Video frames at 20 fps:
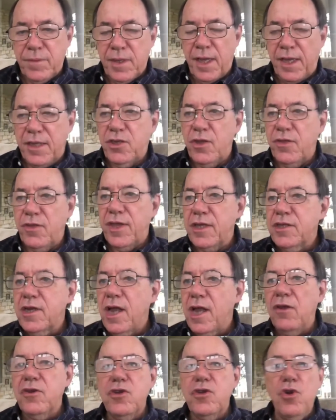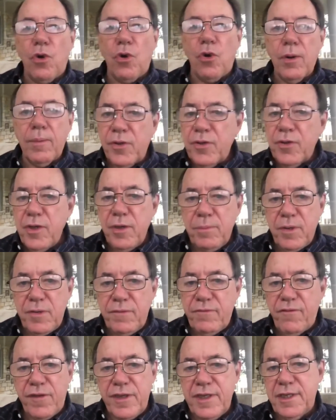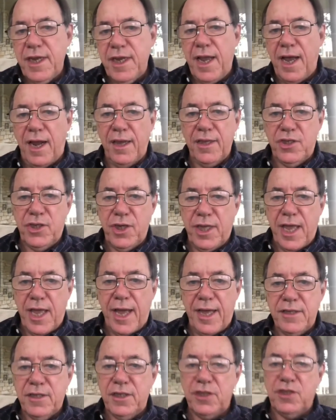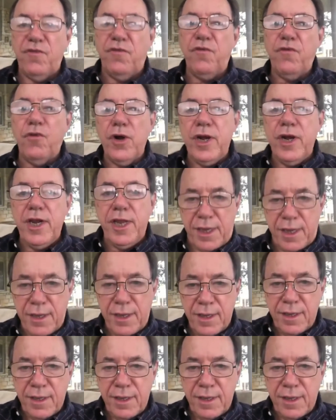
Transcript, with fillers: And so that's called normal human physiology, guys. It's free.